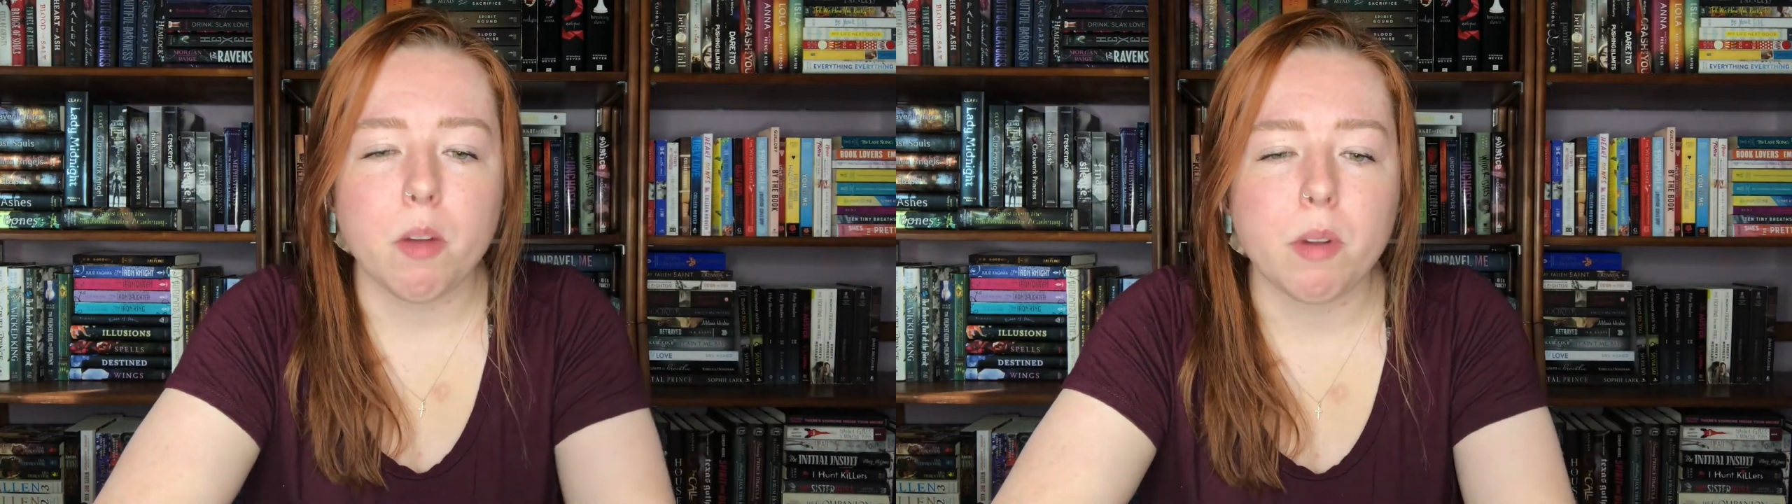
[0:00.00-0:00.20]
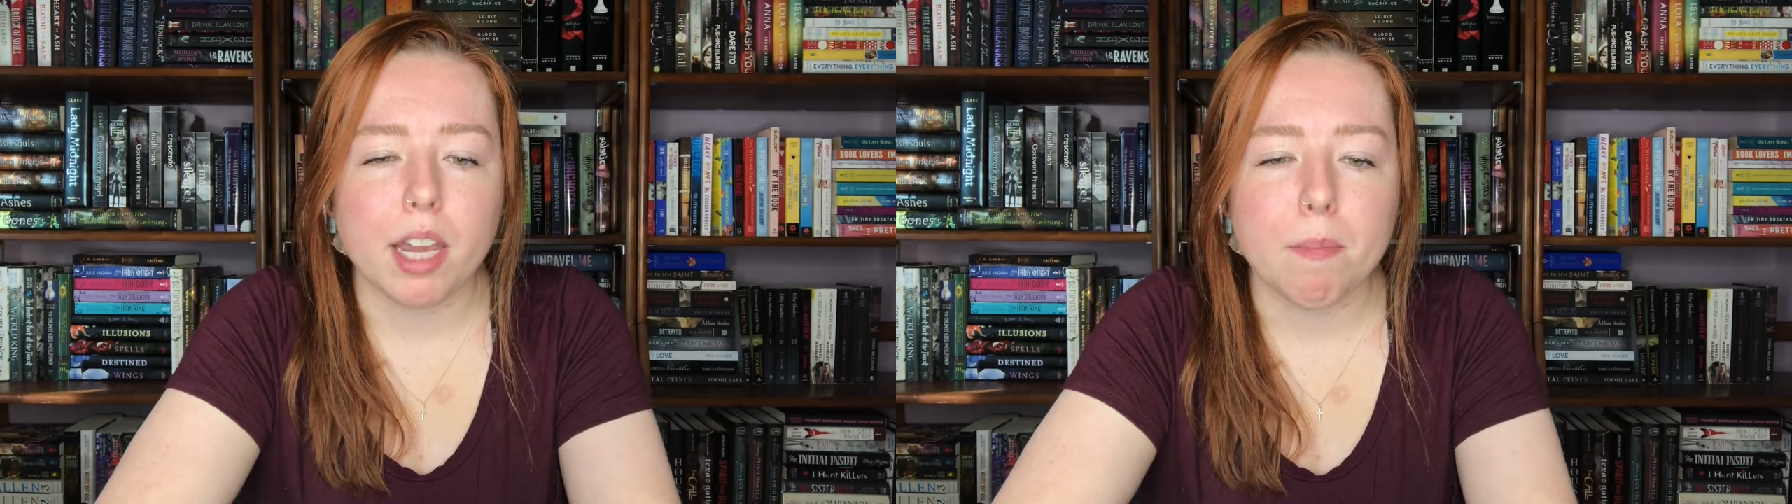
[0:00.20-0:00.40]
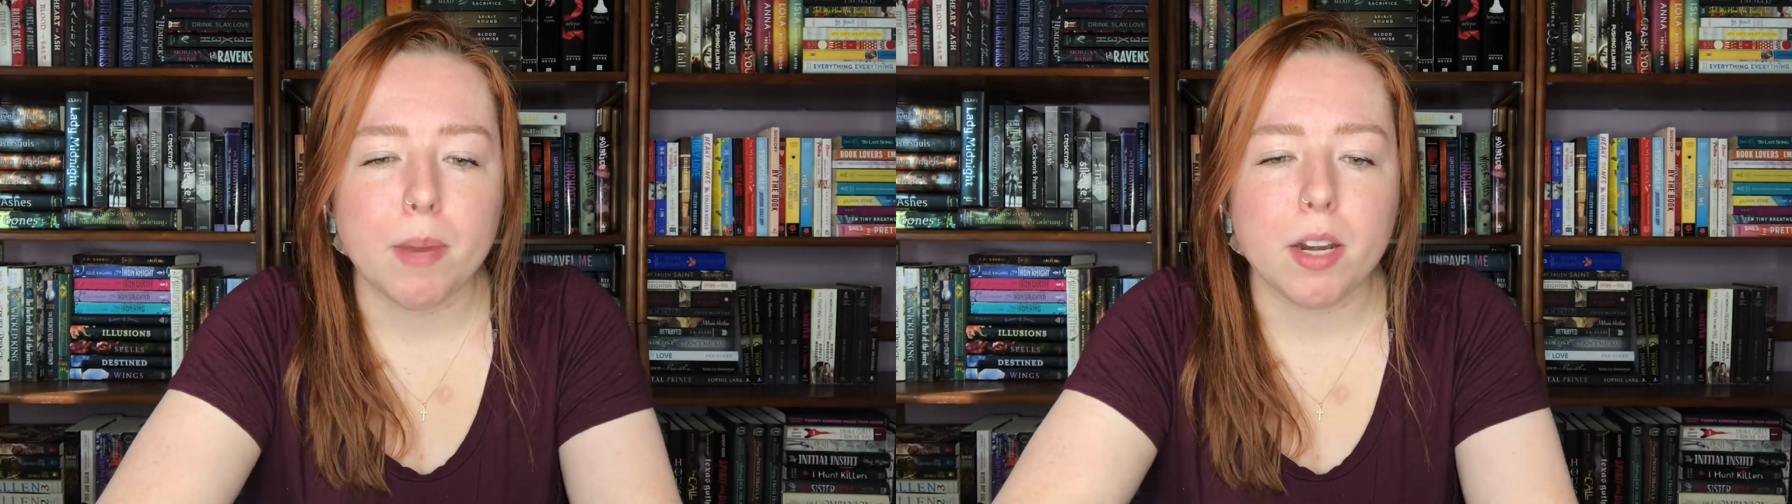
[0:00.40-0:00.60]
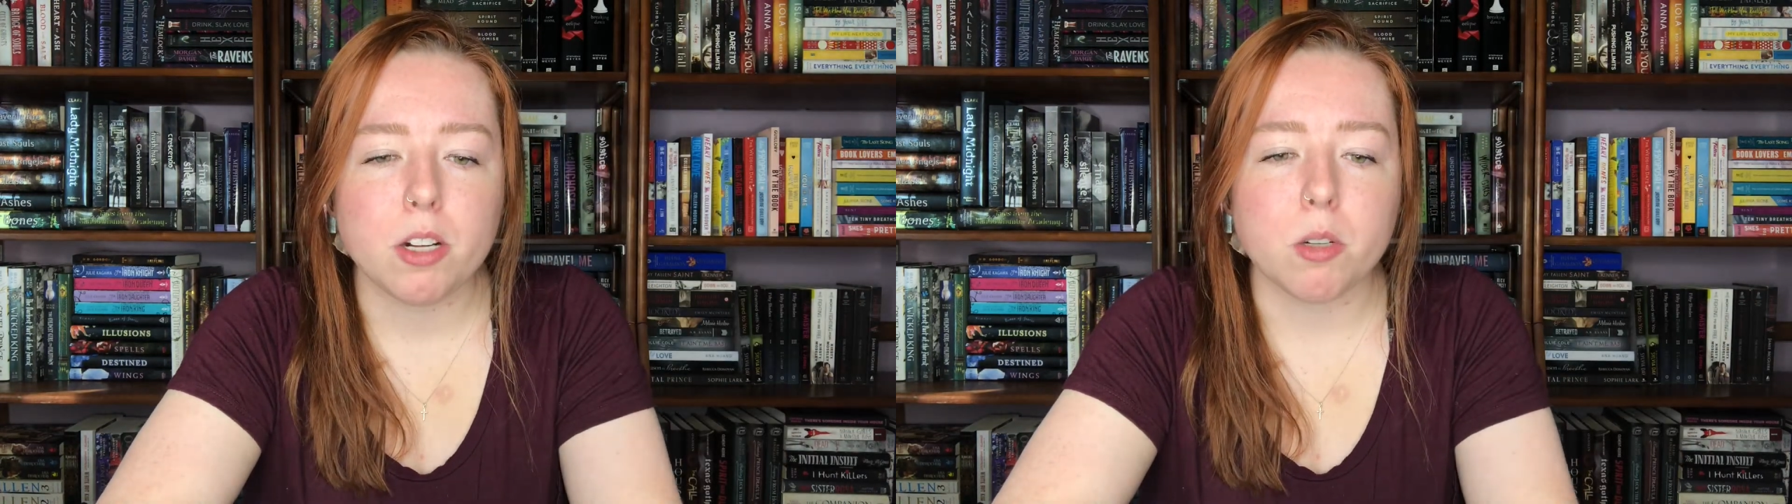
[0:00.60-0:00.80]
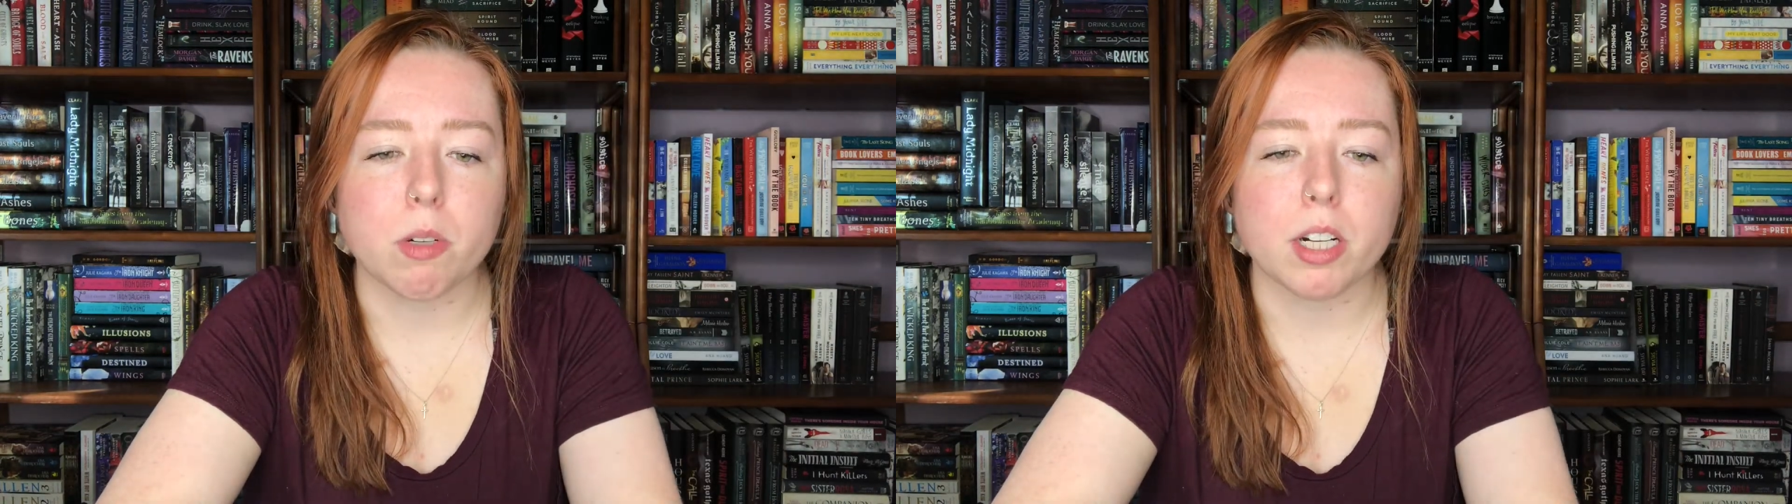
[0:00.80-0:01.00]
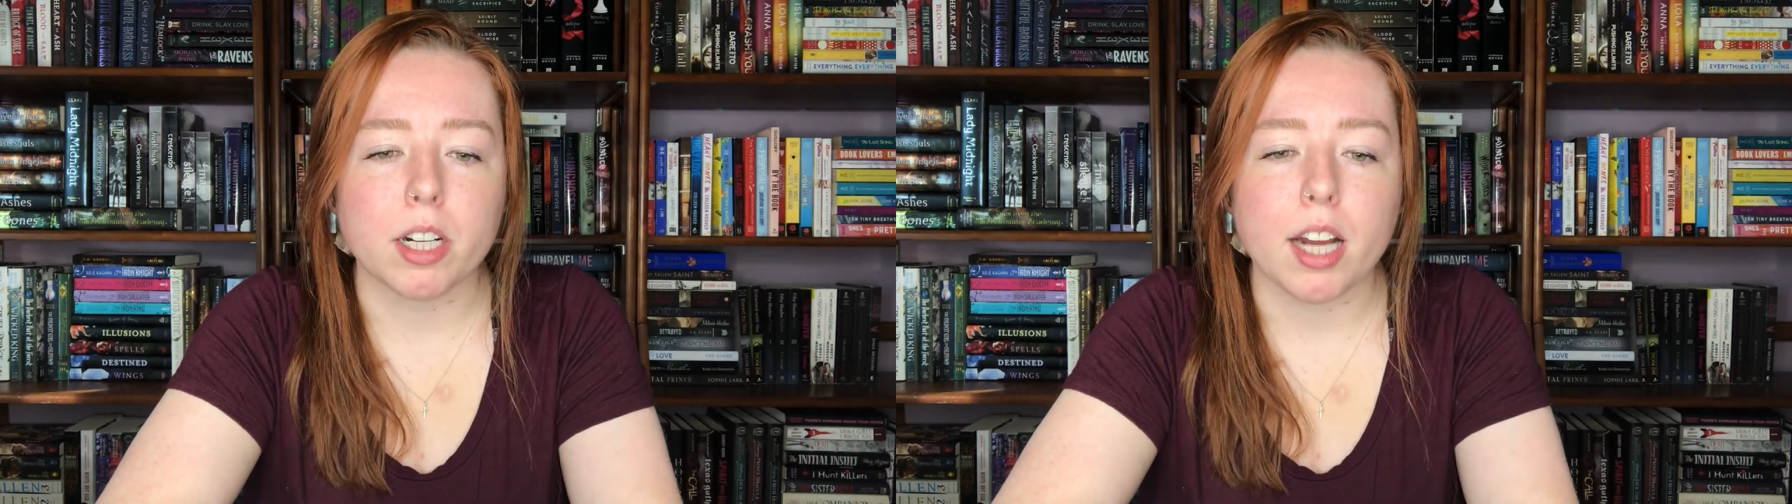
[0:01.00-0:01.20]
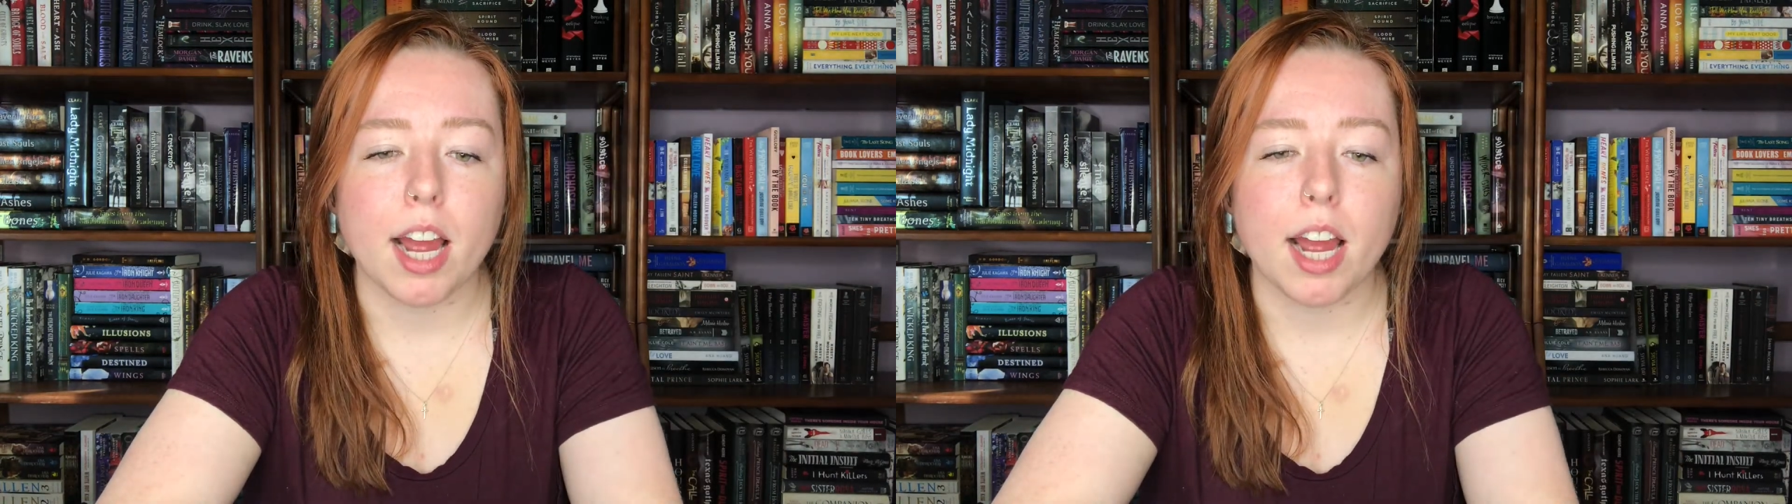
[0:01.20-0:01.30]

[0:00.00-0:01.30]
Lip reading: of would get better to where